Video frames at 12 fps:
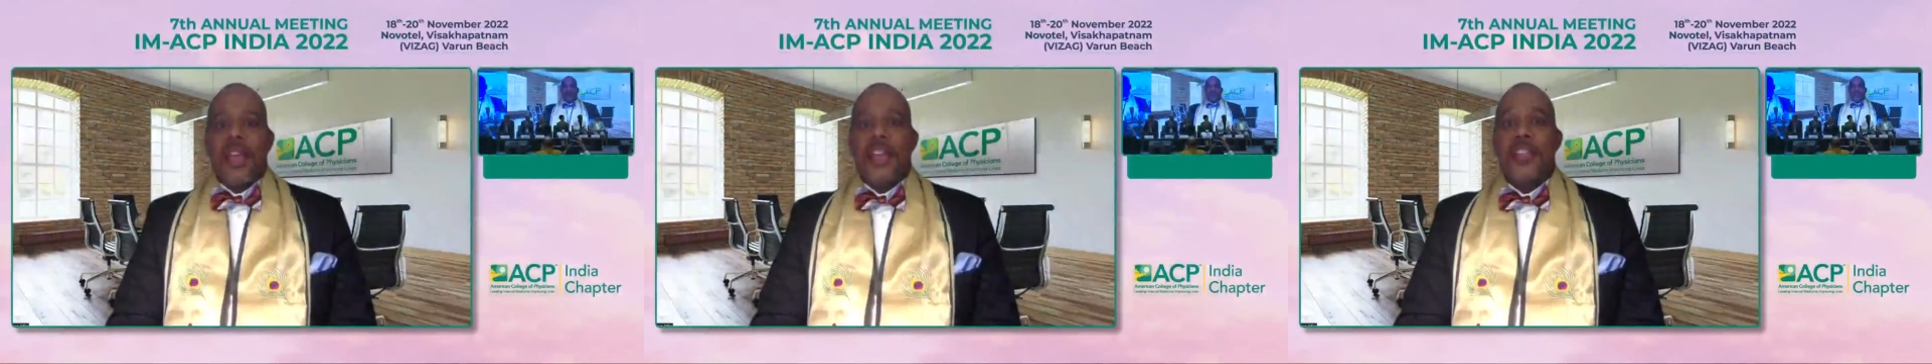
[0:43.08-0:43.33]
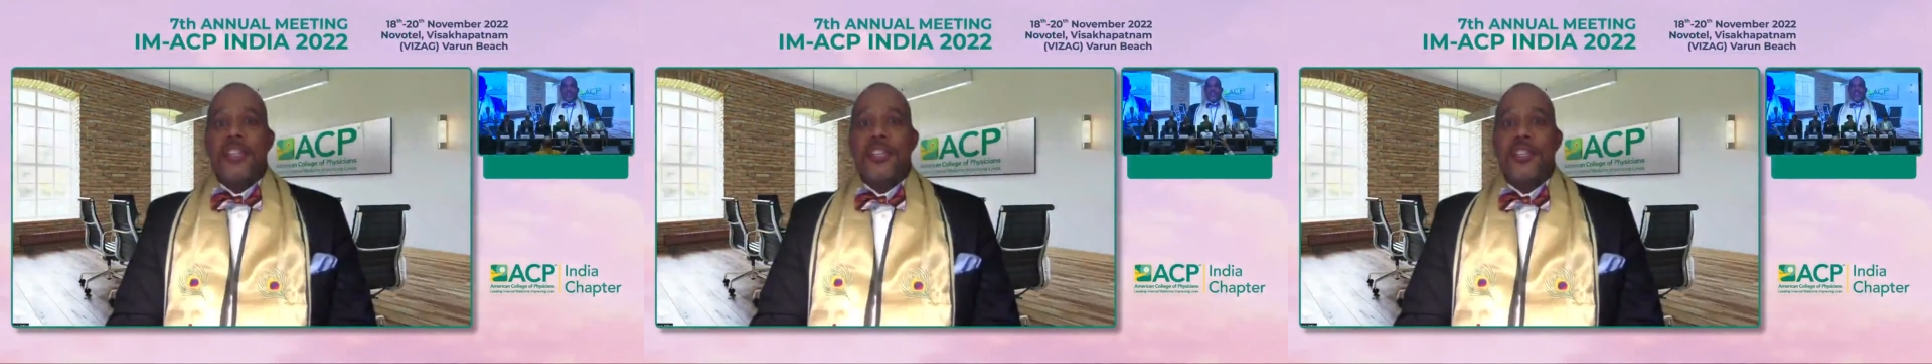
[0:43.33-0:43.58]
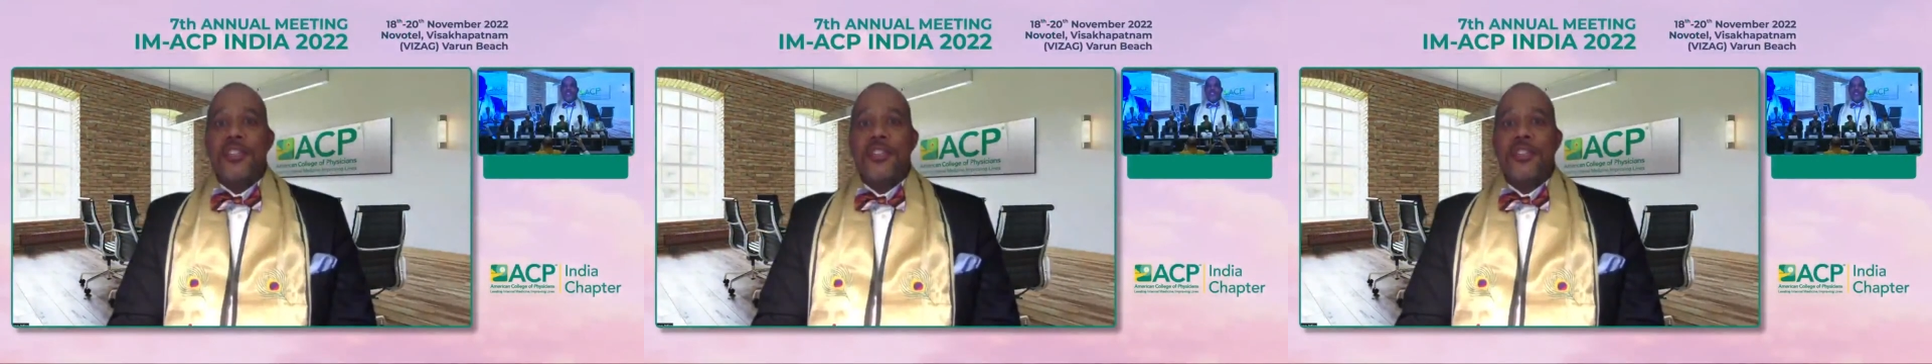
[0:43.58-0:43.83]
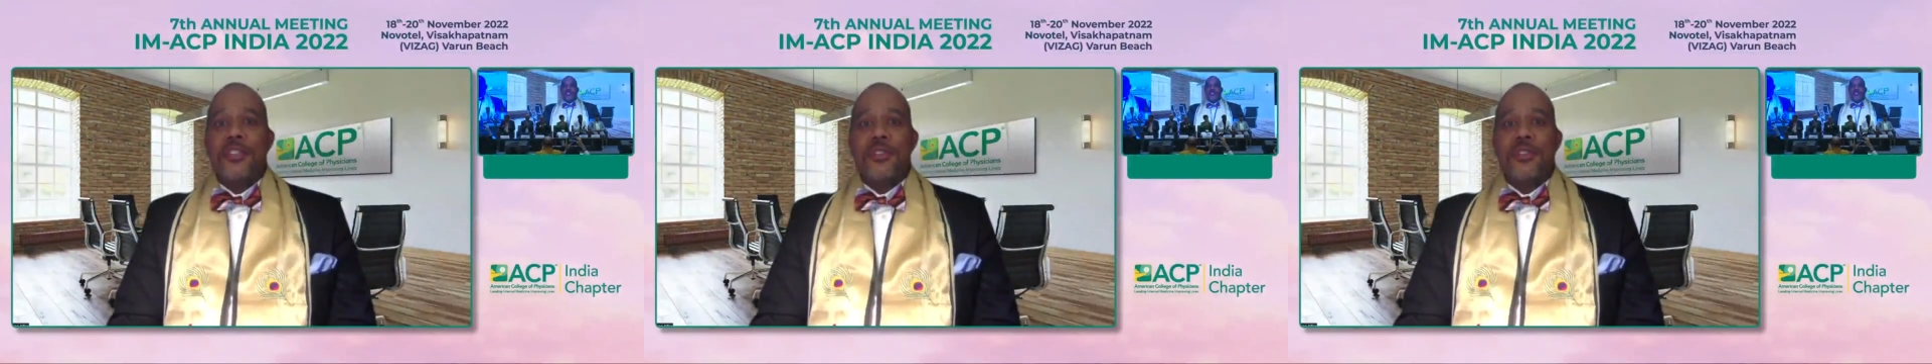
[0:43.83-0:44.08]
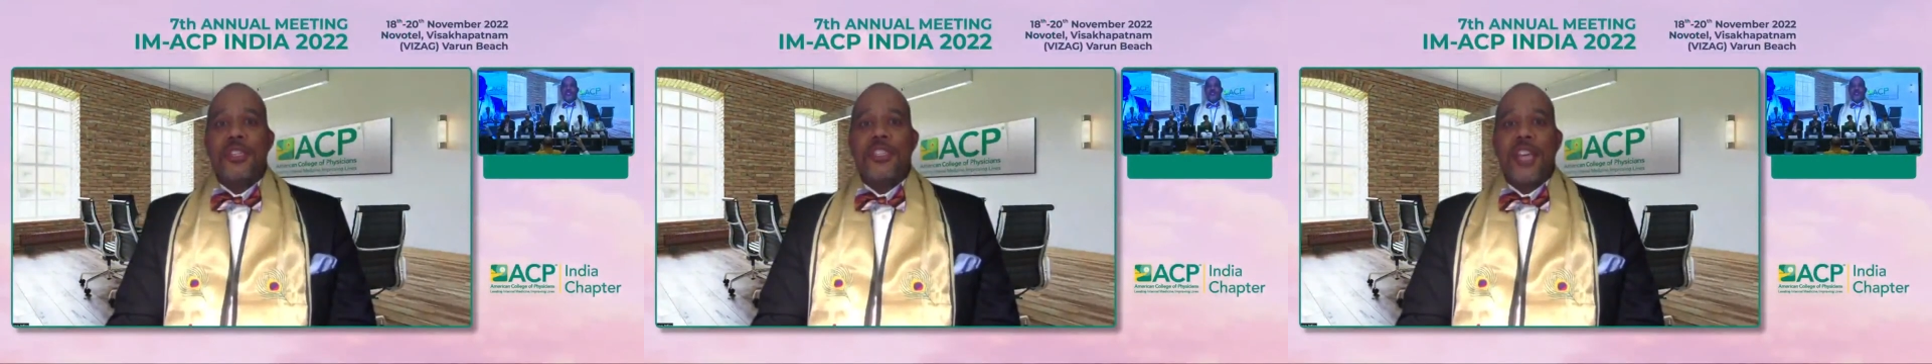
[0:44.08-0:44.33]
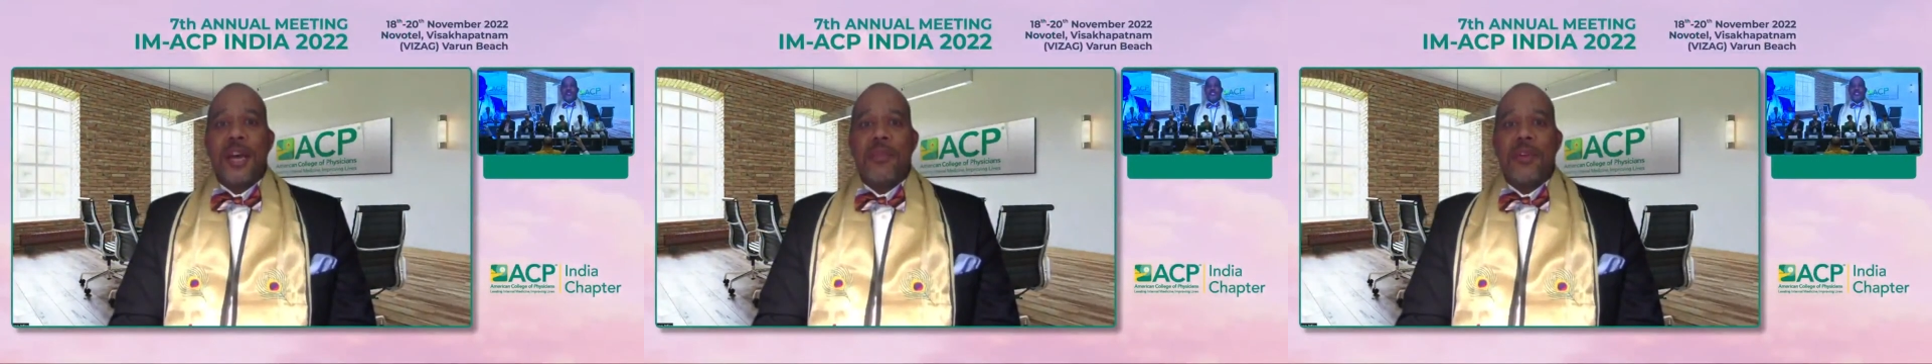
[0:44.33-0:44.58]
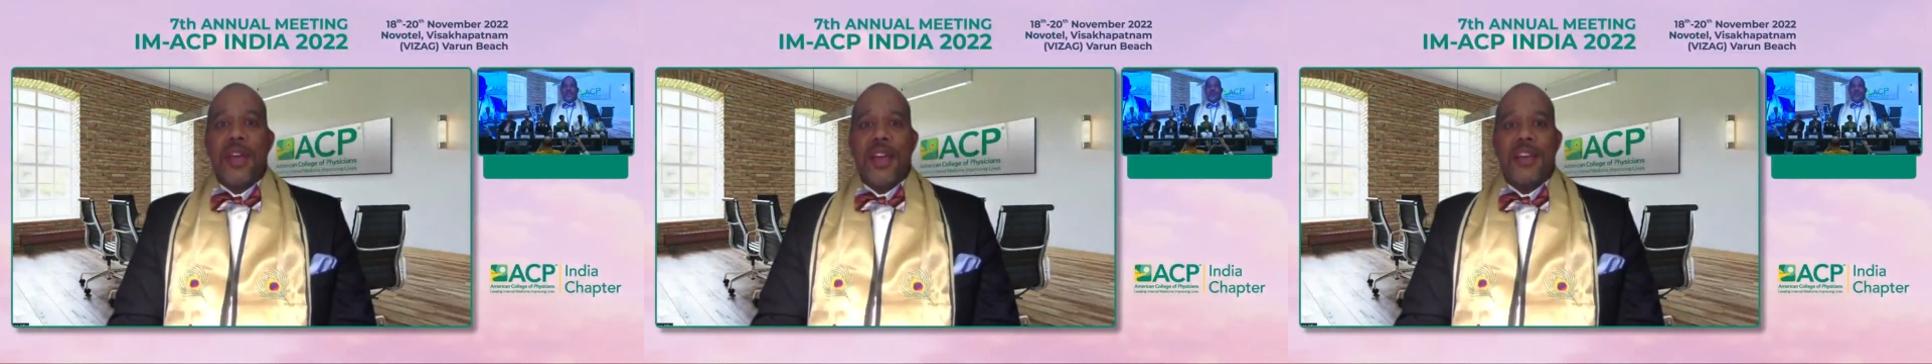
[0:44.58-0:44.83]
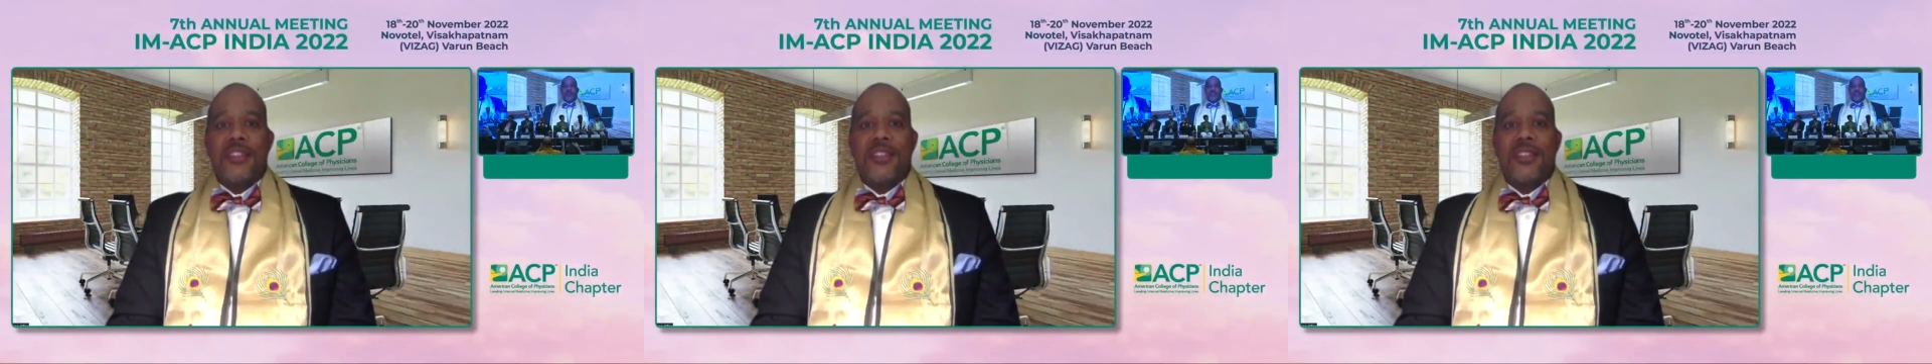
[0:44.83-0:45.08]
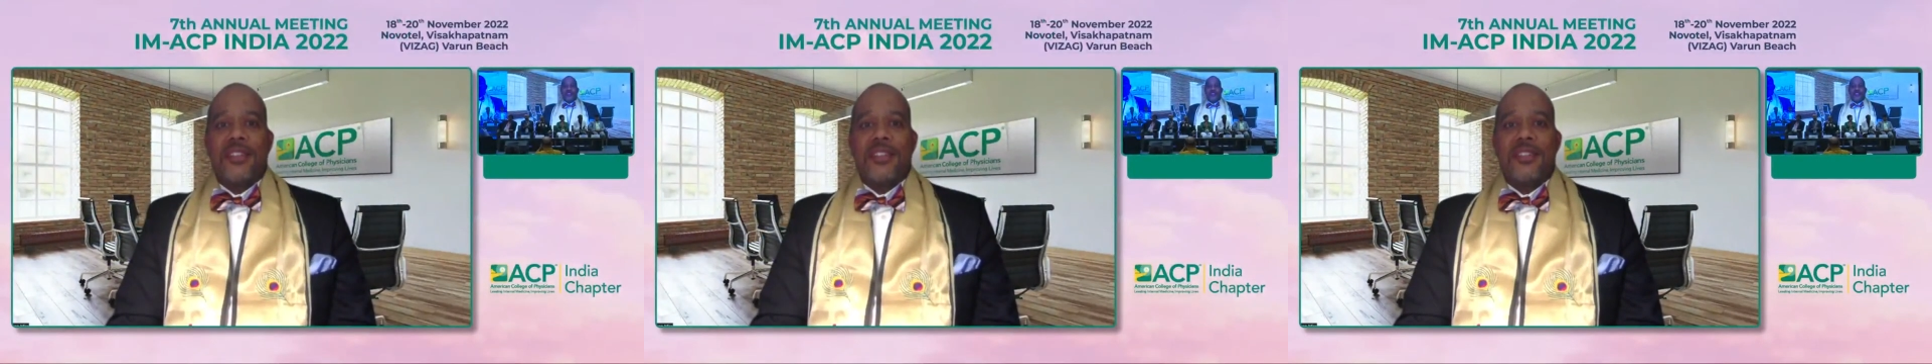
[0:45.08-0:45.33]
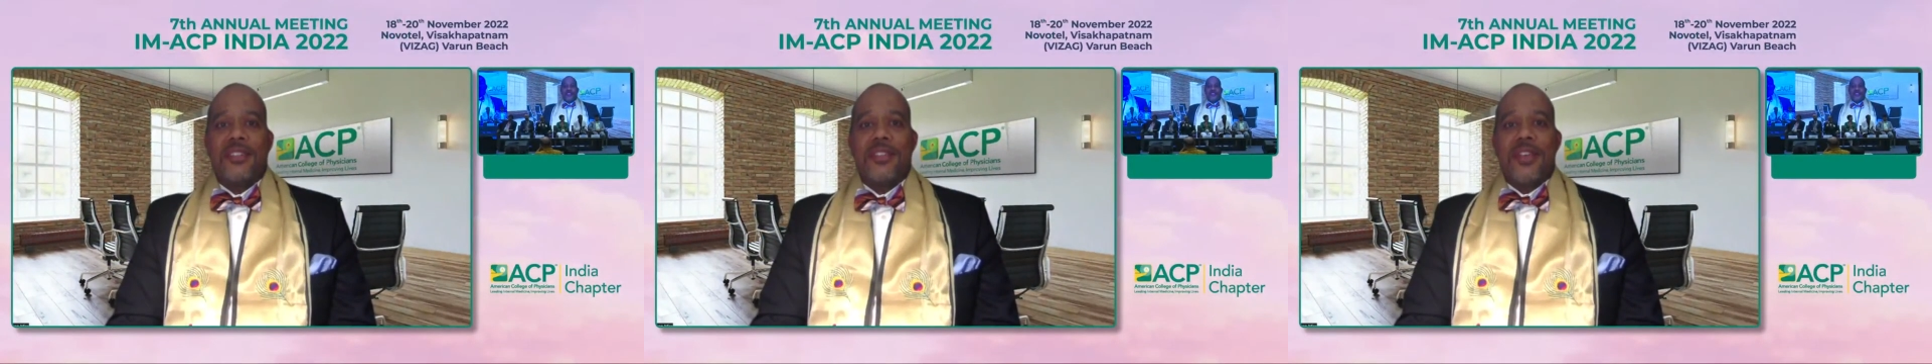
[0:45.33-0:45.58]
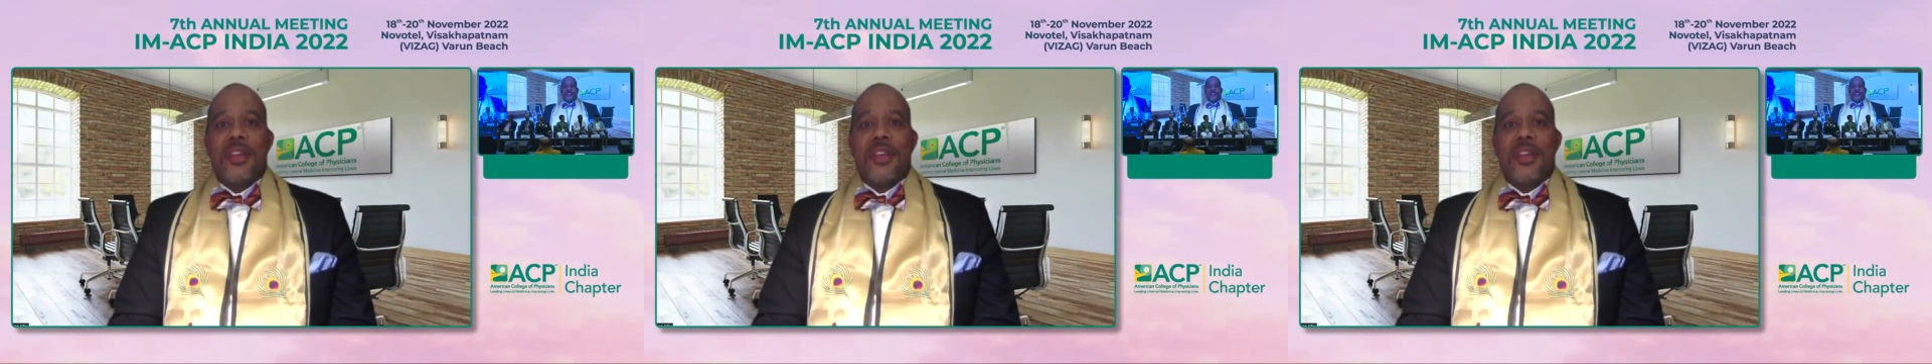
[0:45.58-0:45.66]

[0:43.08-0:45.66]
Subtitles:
In addition to the Chapter Excellence,